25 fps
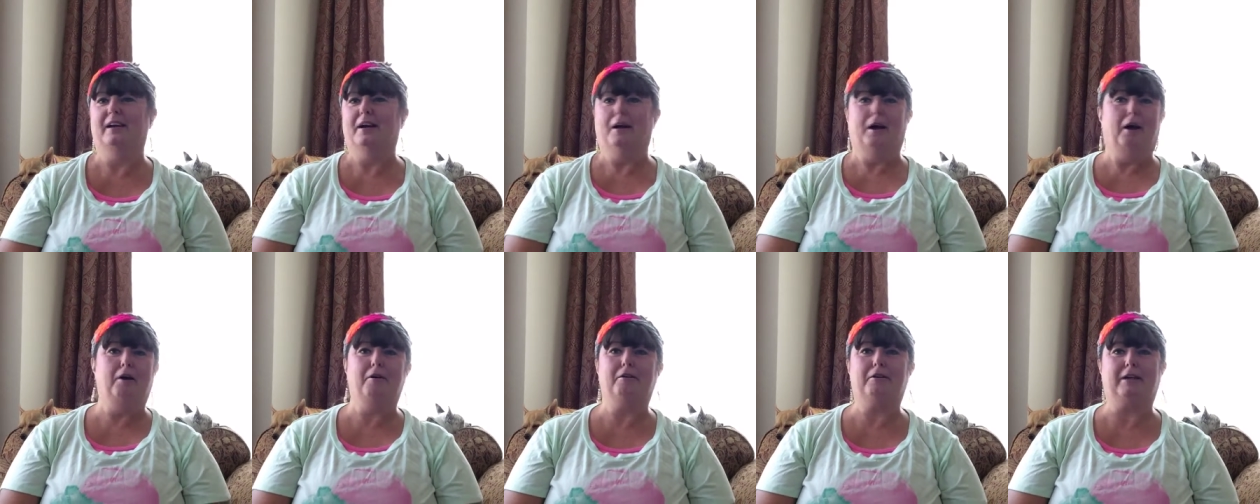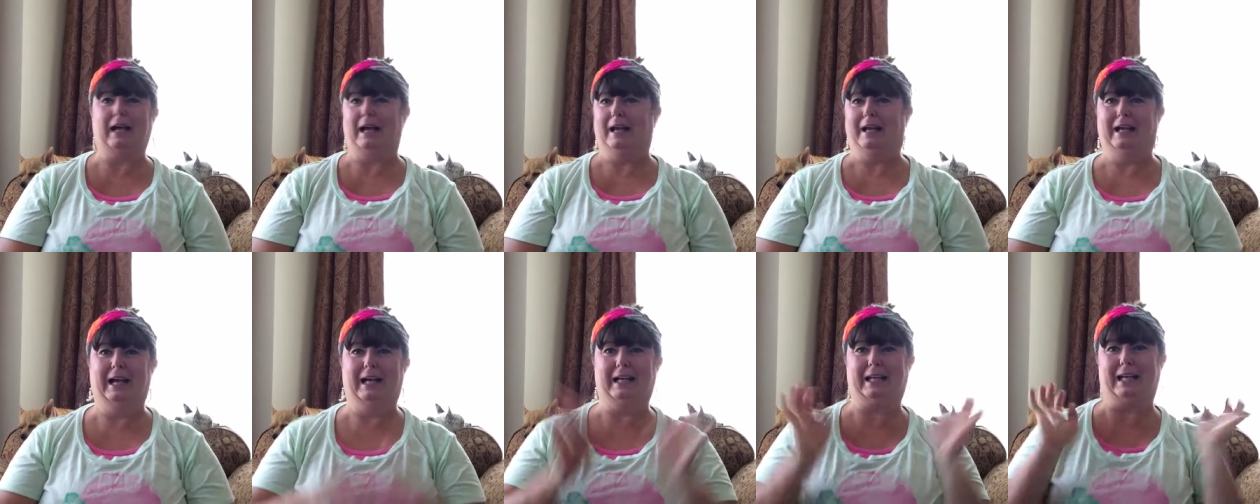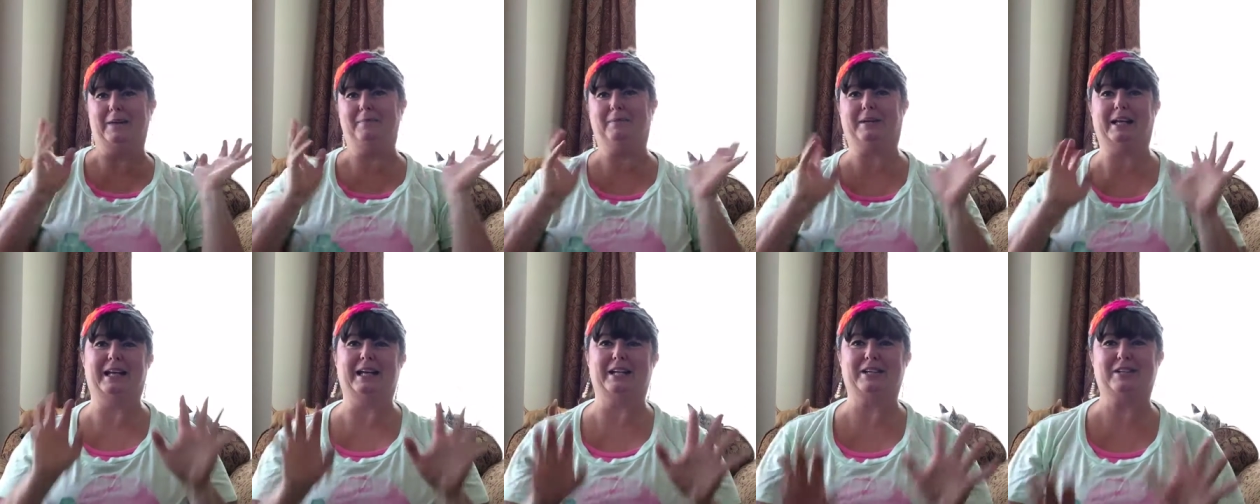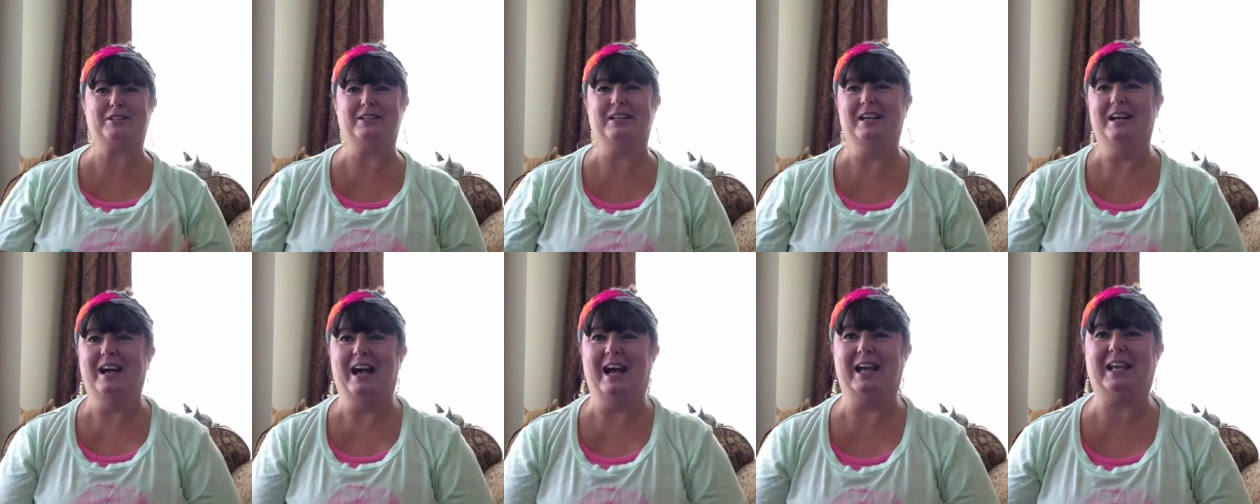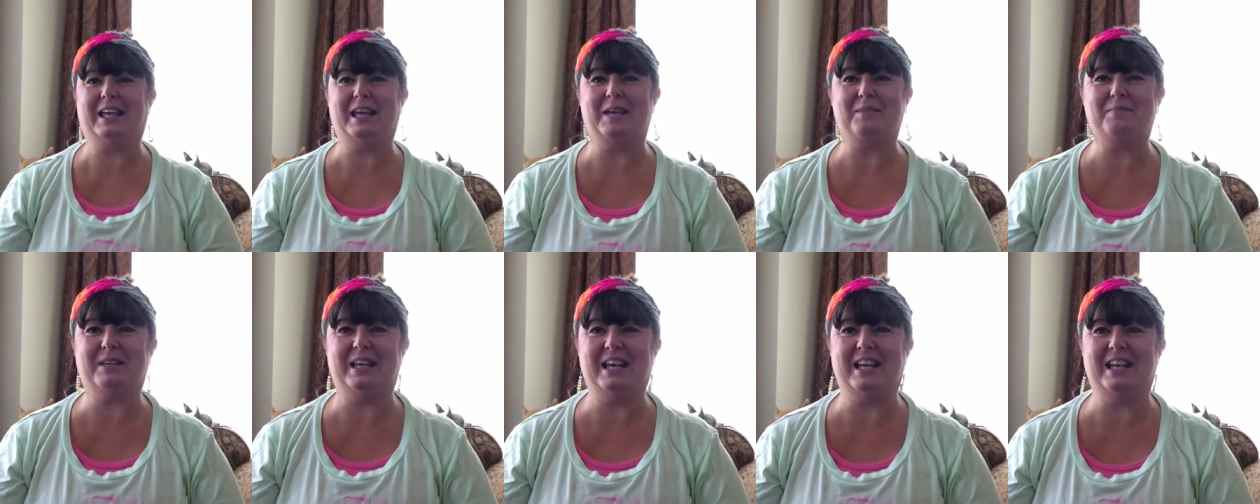Okay, I keep getting, I
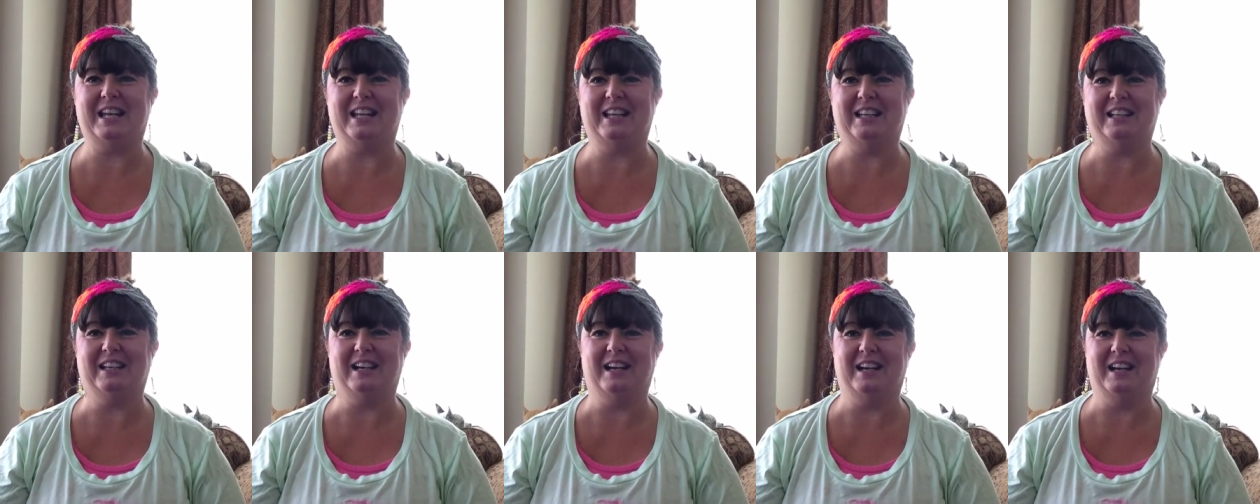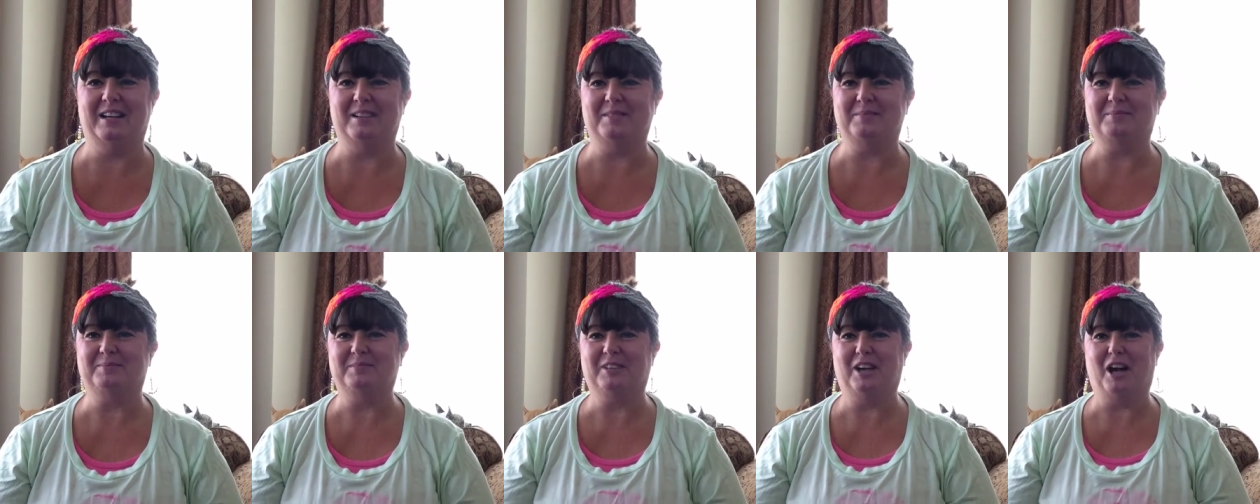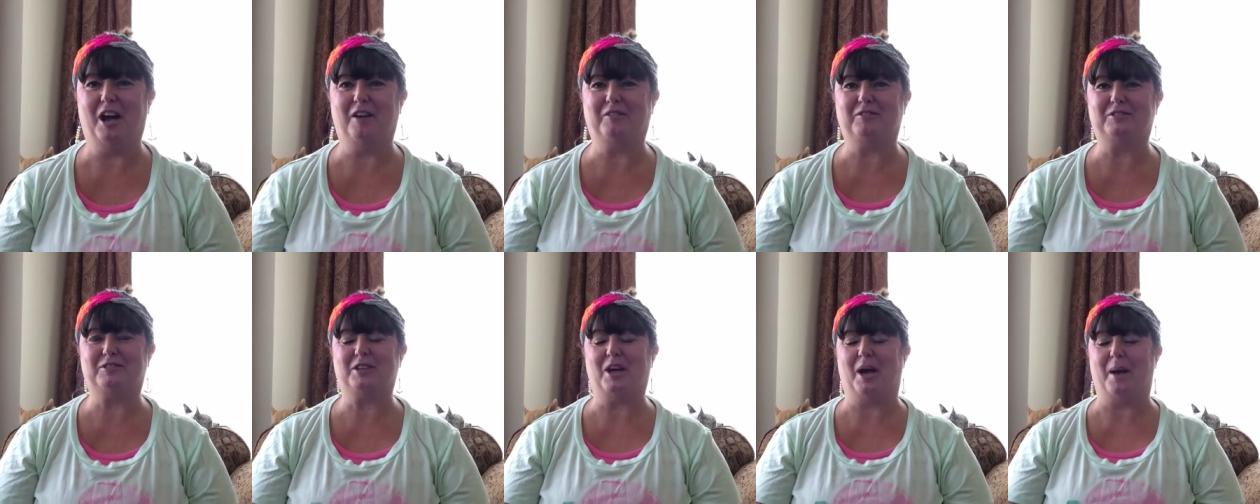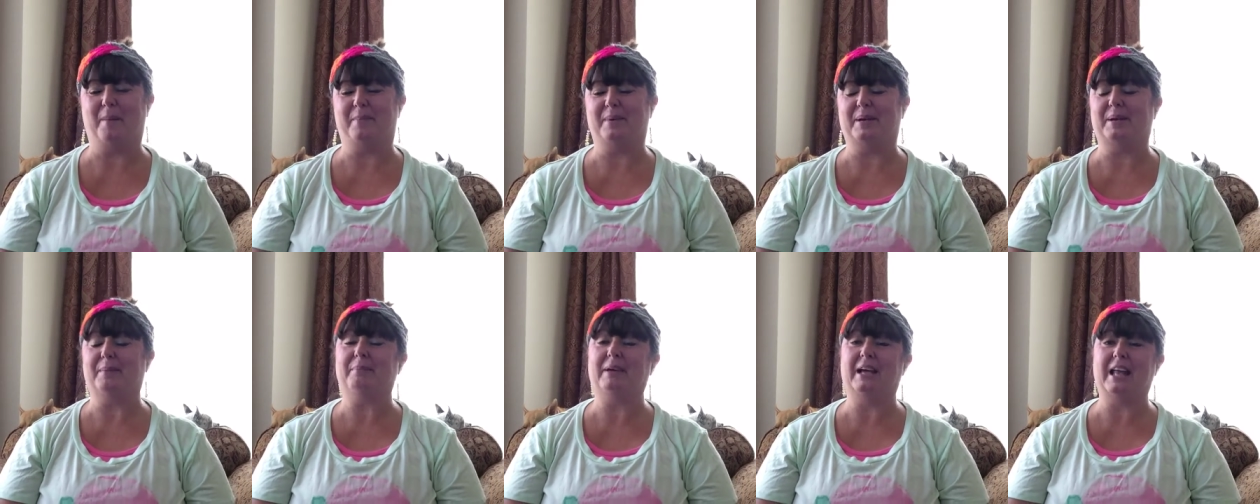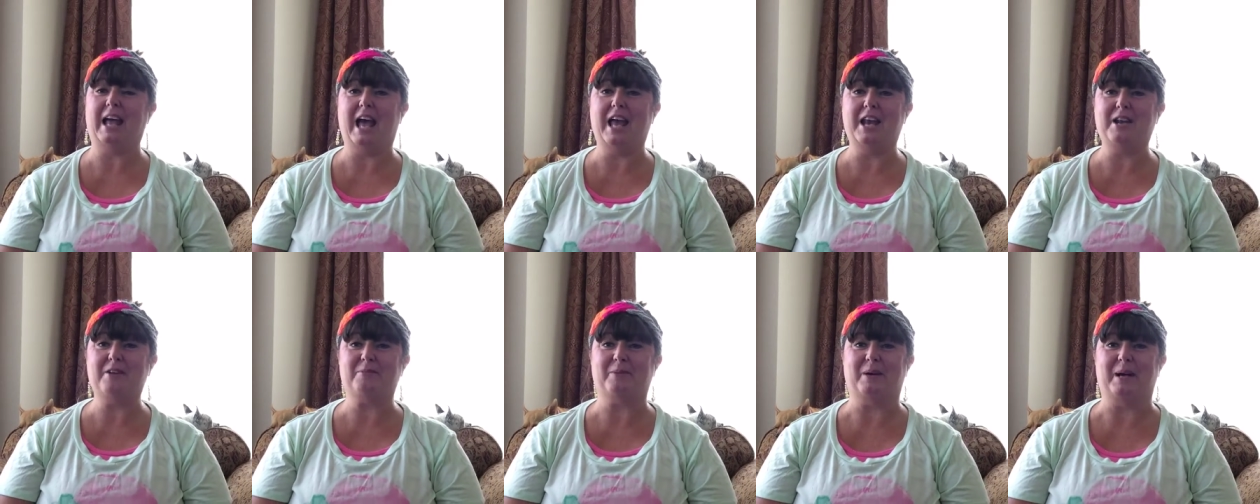keep getting um, off topic. But
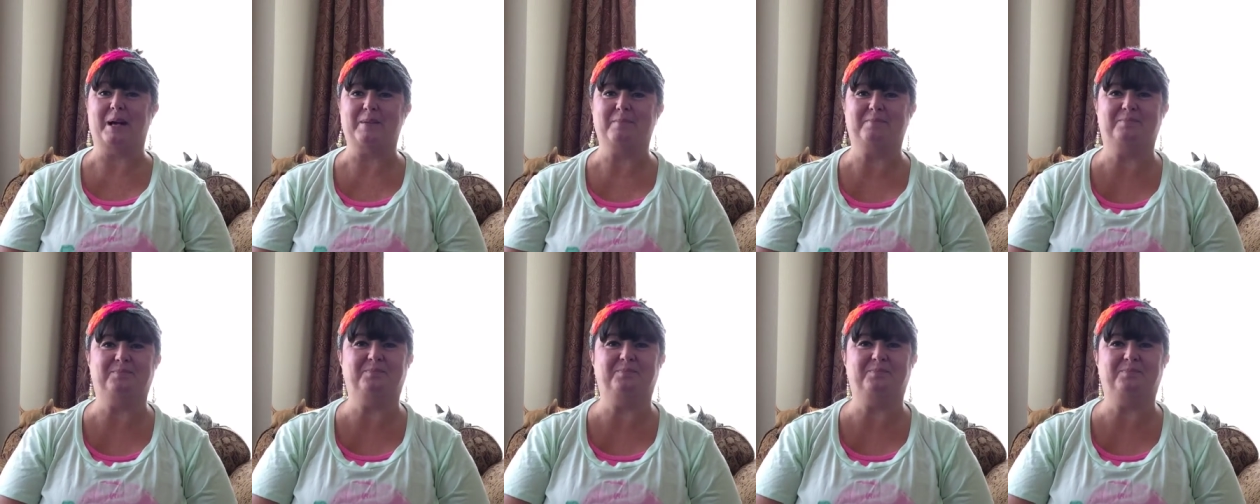anyway,